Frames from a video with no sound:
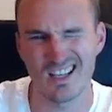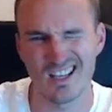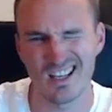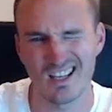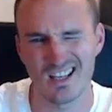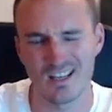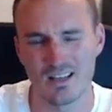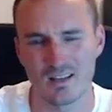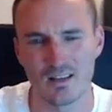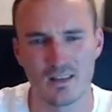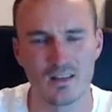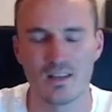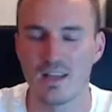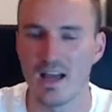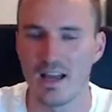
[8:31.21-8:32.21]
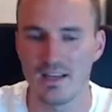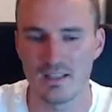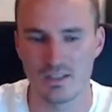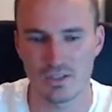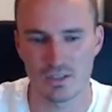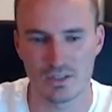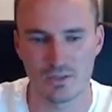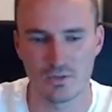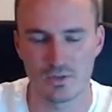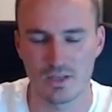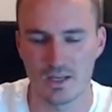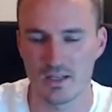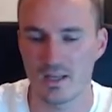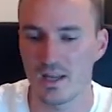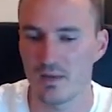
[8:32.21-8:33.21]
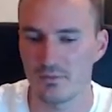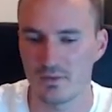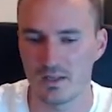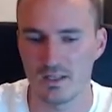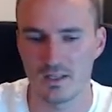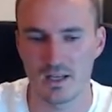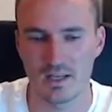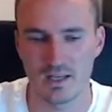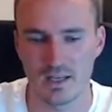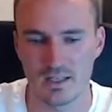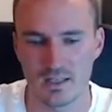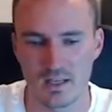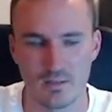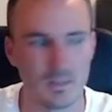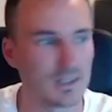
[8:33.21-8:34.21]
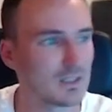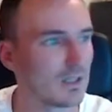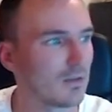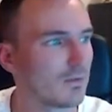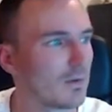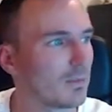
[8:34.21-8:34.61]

And the 9 is just a good hand. I have king 9, 8, 9 myself.